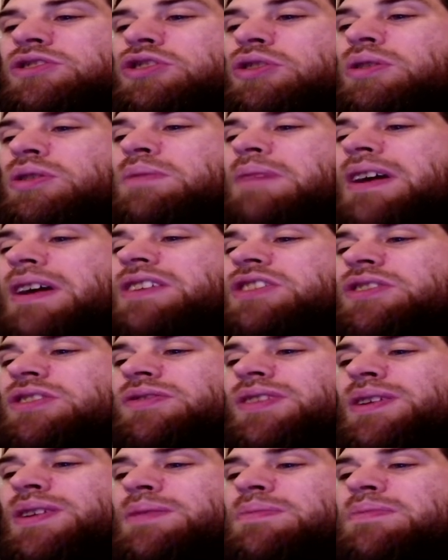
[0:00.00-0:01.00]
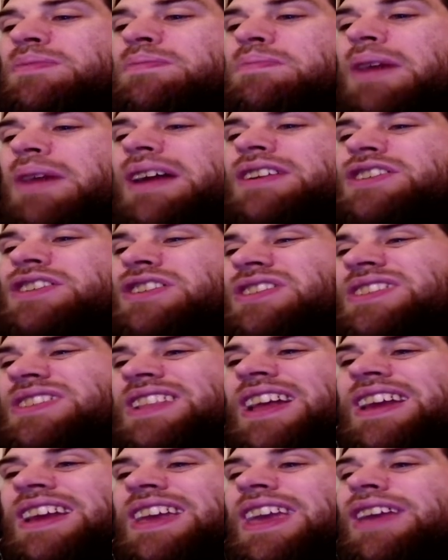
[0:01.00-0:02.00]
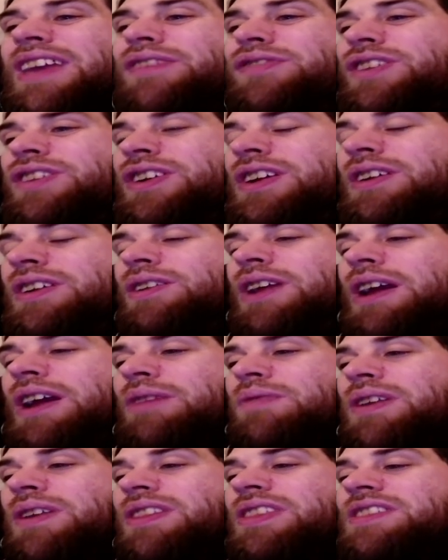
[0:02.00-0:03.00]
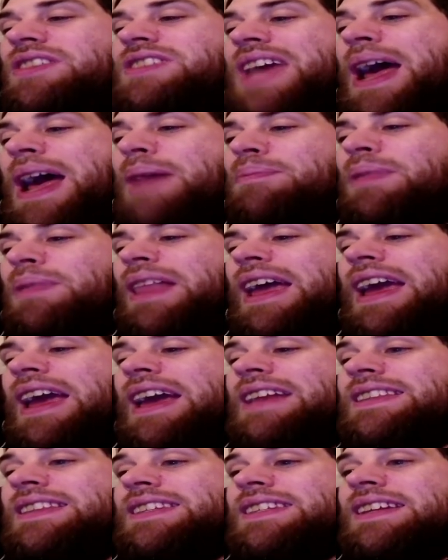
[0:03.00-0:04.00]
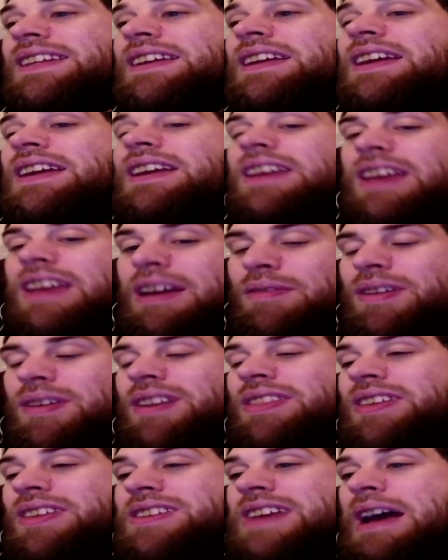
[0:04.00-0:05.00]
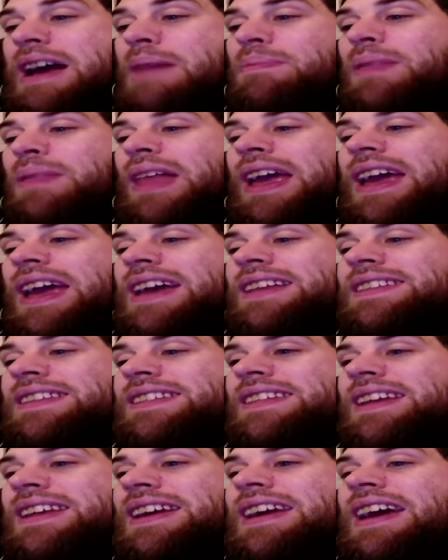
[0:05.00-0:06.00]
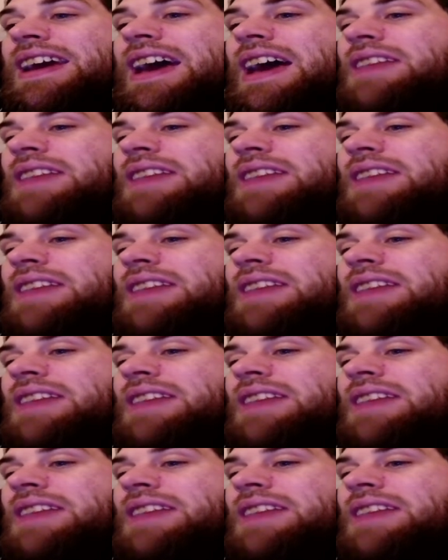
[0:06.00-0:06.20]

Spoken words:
too much of it, but just if you can get rid of the tap lands, get rid of the tap lands,